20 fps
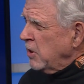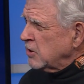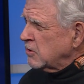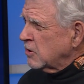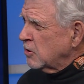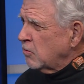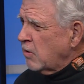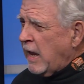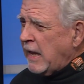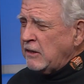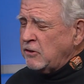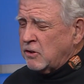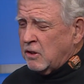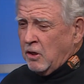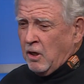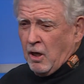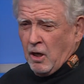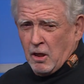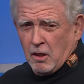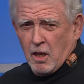Mr. Ranger,
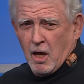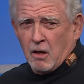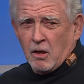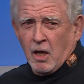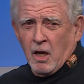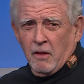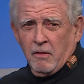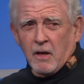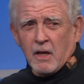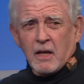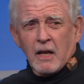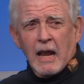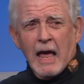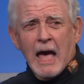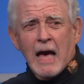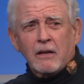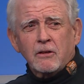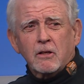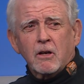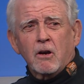look, the
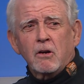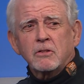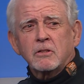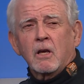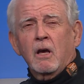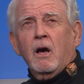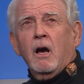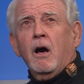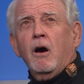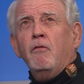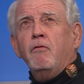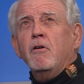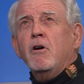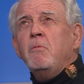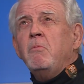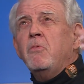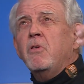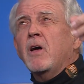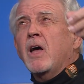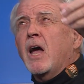cloud goes
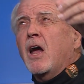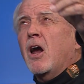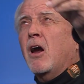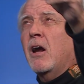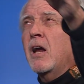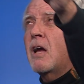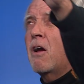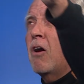from there,